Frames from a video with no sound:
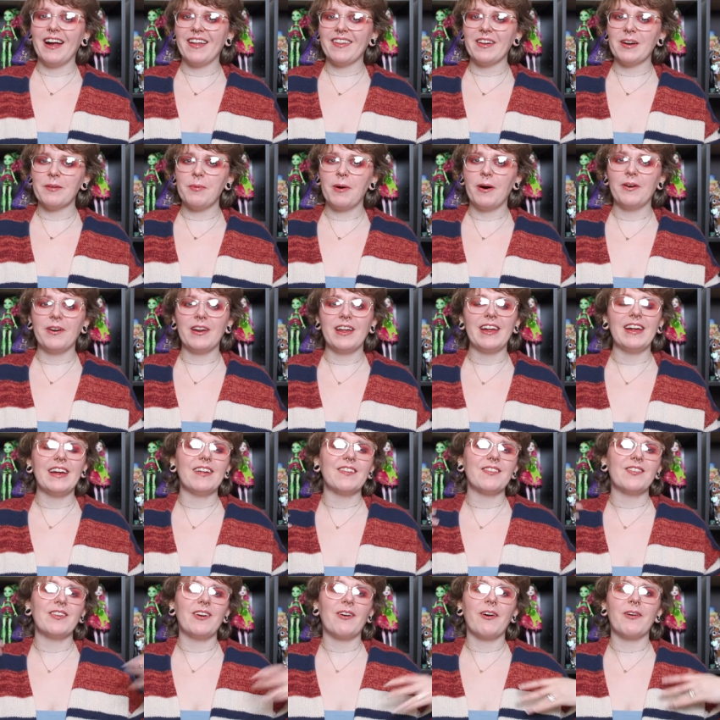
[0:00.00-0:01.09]
My Little Pony
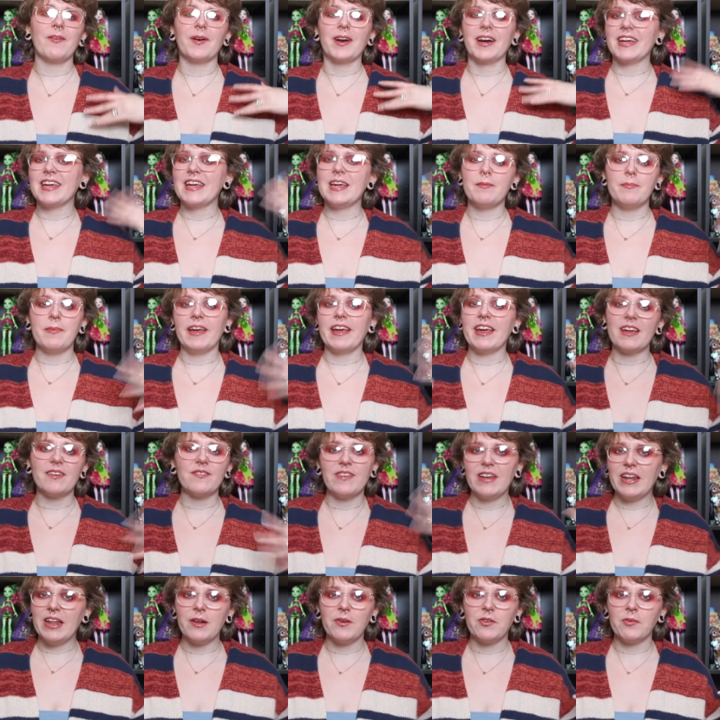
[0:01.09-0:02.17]
and so I want to keep making
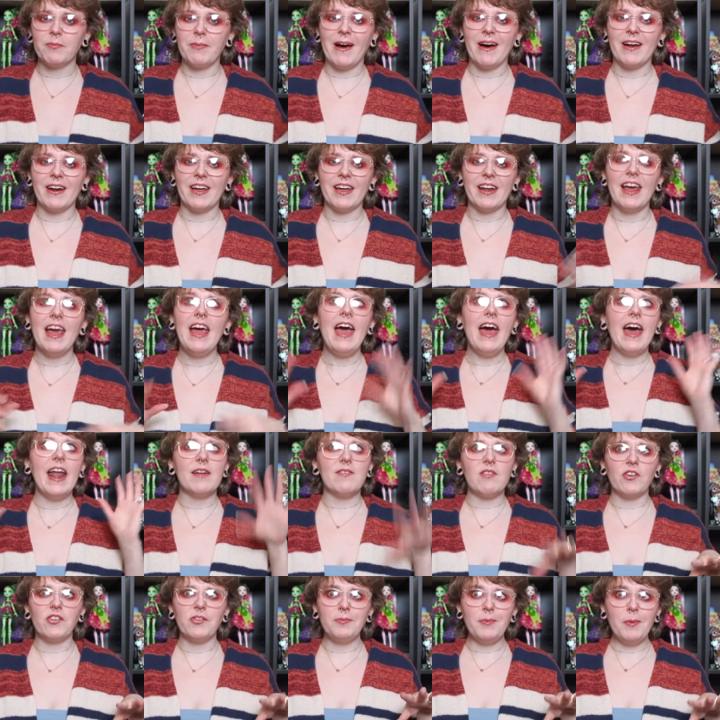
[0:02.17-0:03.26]
videos about it. And I've
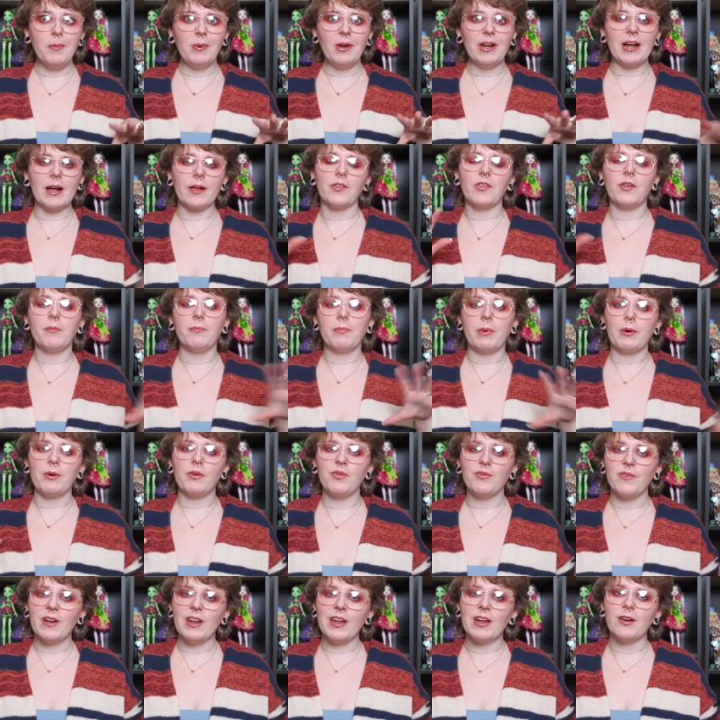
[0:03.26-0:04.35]
also been putting out some
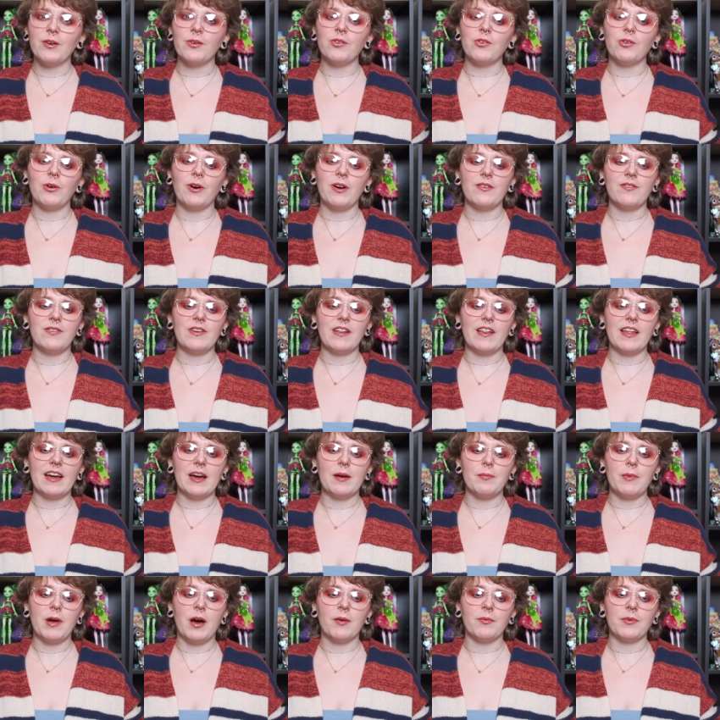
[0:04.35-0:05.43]
bonus videos, so I feel like
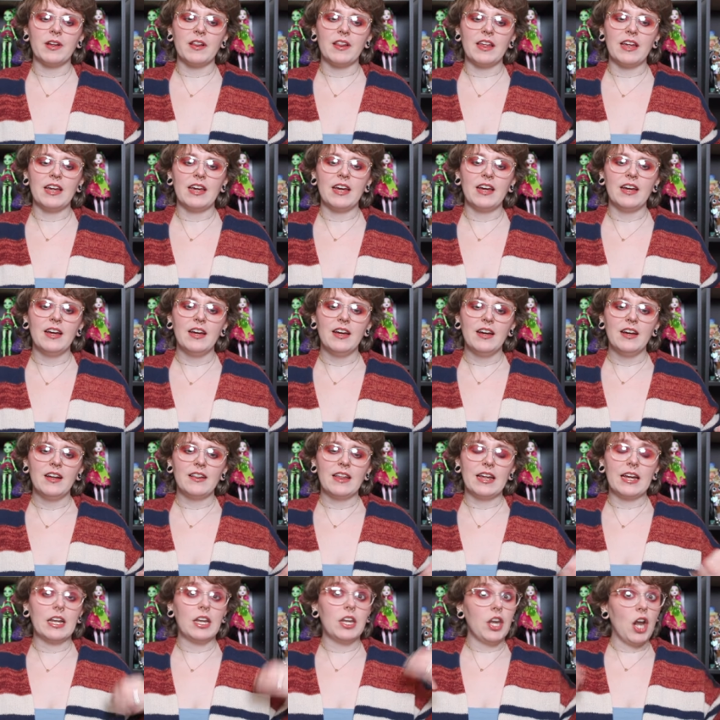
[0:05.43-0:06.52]
I'm not really
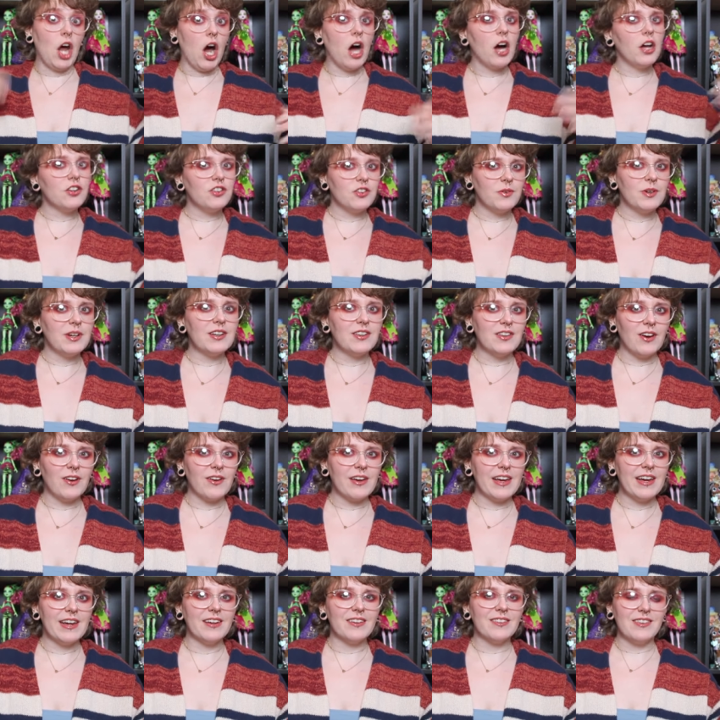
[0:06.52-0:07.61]
like not doing doll
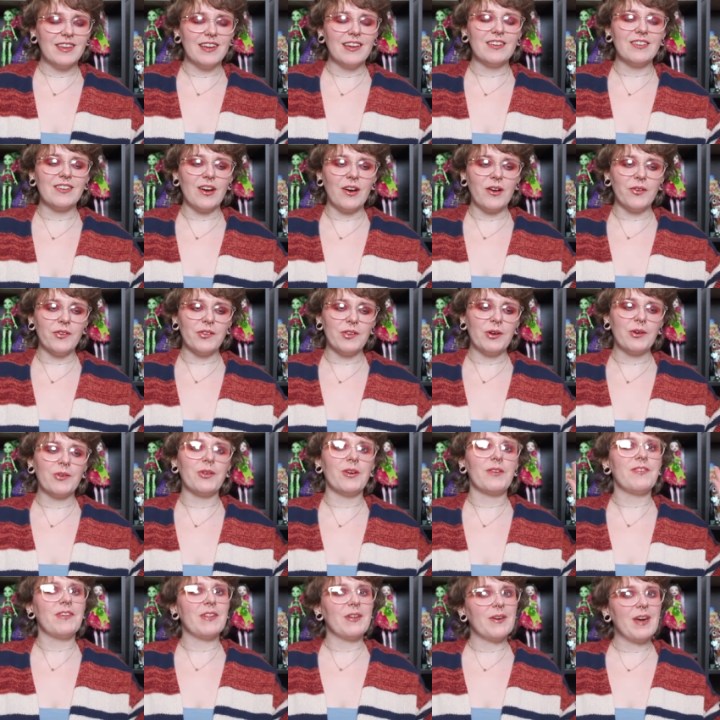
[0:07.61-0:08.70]
content also, so
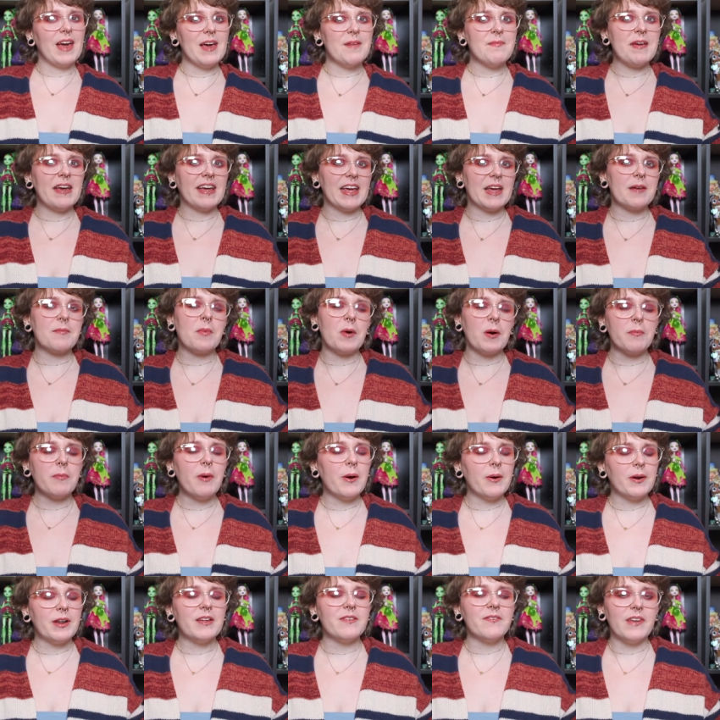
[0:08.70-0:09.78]
I feel okay making more
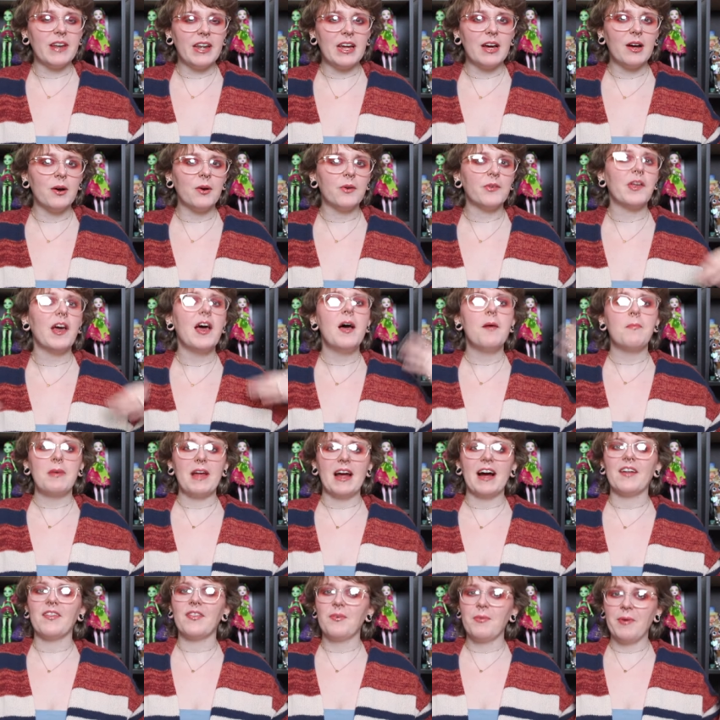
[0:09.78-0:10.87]
pony videos. But
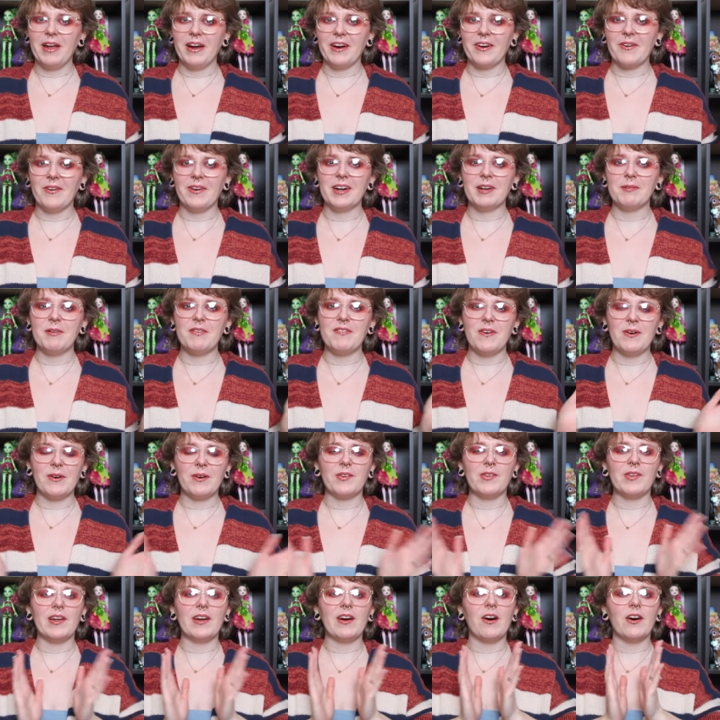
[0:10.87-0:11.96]
yeah, we are going to be
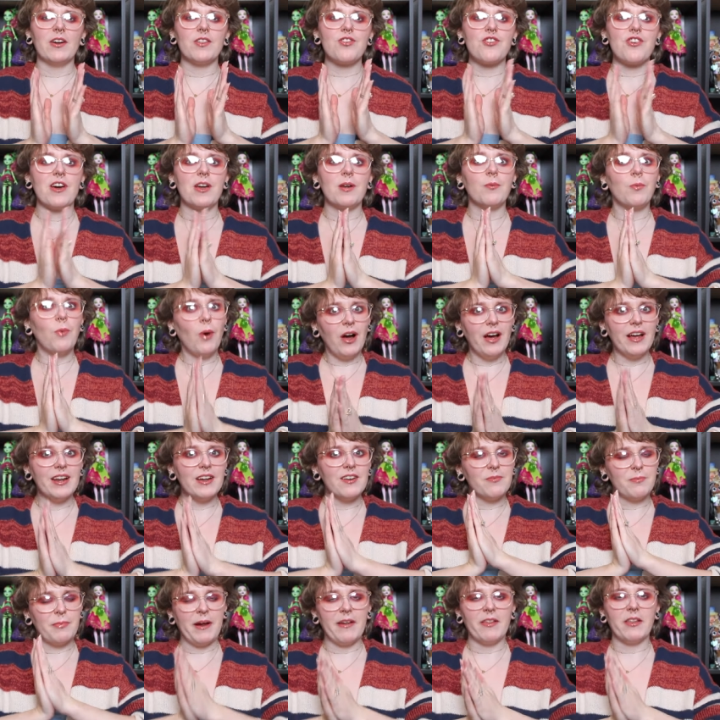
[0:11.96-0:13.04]
focusing on Gen 1
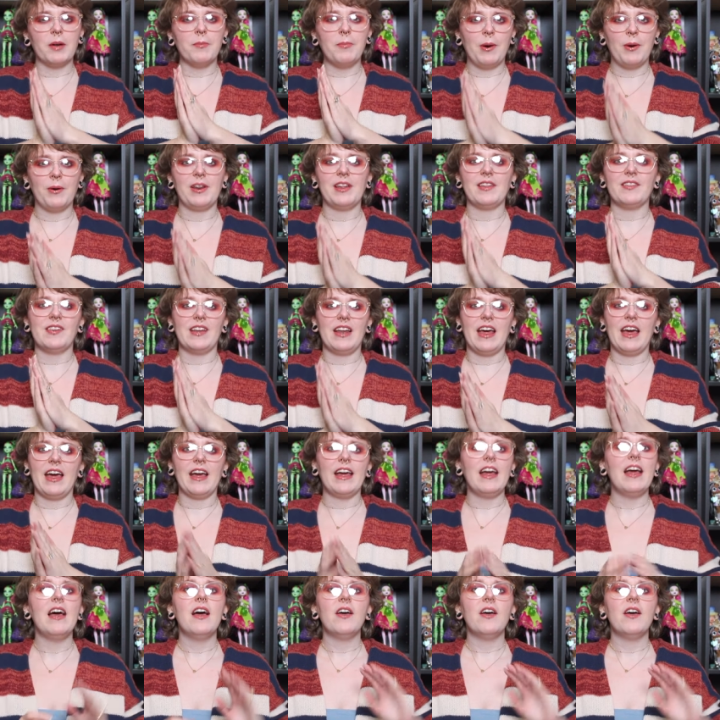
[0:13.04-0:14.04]
of My Little Pony today.